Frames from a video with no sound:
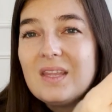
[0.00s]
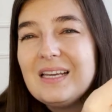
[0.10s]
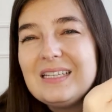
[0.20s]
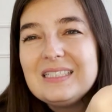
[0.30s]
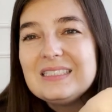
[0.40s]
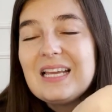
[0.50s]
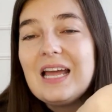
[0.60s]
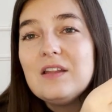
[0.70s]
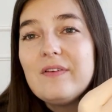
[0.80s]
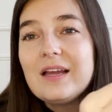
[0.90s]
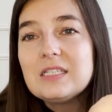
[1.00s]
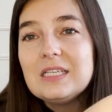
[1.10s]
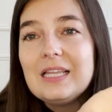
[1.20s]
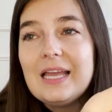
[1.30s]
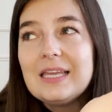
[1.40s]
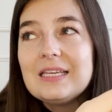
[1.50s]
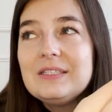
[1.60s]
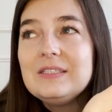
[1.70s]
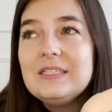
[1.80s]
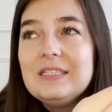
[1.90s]
Uh, it's kind of actually like,
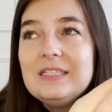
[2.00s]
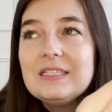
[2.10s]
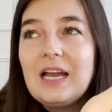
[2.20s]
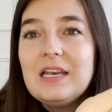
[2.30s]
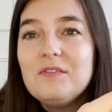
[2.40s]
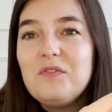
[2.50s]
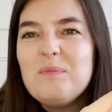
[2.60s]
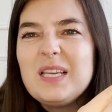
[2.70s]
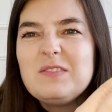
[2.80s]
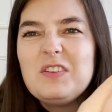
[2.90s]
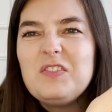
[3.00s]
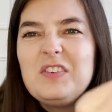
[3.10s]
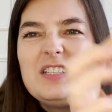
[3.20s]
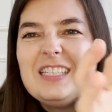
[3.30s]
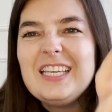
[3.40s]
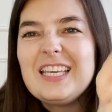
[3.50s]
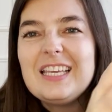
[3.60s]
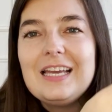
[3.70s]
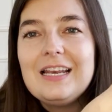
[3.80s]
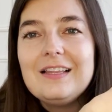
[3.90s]
kind of makes me feel it.
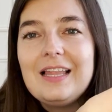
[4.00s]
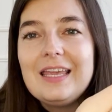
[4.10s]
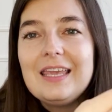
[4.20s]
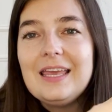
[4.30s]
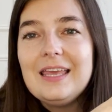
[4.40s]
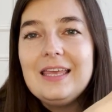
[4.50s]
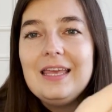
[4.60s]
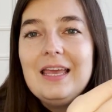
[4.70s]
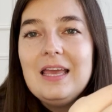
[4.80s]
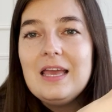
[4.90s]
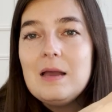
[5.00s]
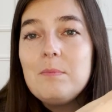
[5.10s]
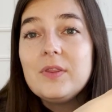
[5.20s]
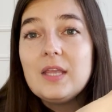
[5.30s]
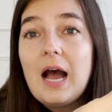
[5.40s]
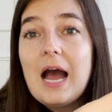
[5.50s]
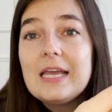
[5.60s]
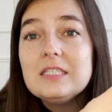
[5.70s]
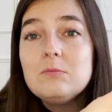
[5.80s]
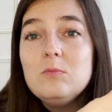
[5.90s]
I don't like it. But the
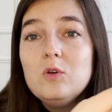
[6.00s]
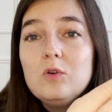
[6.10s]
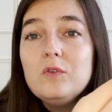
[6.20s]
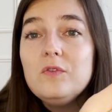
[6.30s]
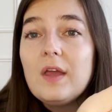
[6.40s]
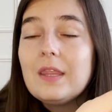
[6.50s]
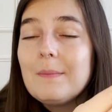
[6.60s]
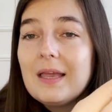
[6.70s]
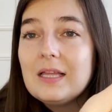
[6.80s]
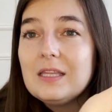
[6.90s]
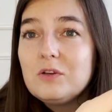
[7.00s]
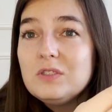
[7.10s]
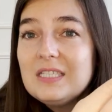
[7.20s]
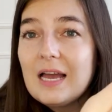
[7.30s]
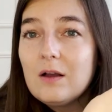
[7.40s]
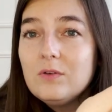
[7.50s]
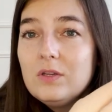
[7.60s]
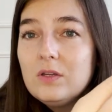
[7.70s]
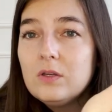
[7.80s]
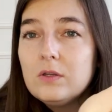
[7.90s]
eyes move and they make a little sound.
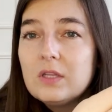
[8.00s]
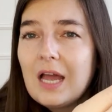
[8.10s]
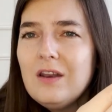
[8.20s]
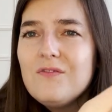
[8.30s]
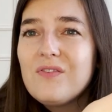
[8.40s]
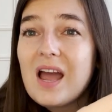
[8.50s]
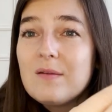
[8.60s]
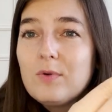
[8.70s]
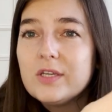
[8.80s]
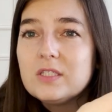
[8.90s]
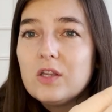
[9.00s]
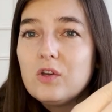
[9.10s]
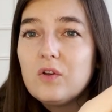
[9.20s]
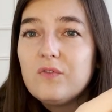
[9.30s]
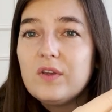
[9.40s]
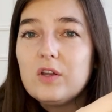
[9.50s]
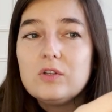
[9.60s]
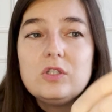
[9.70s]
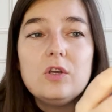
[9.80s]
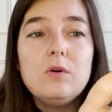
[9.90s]
It kind of vibrates under your finger
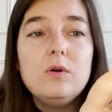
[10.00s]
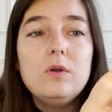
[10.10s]
too.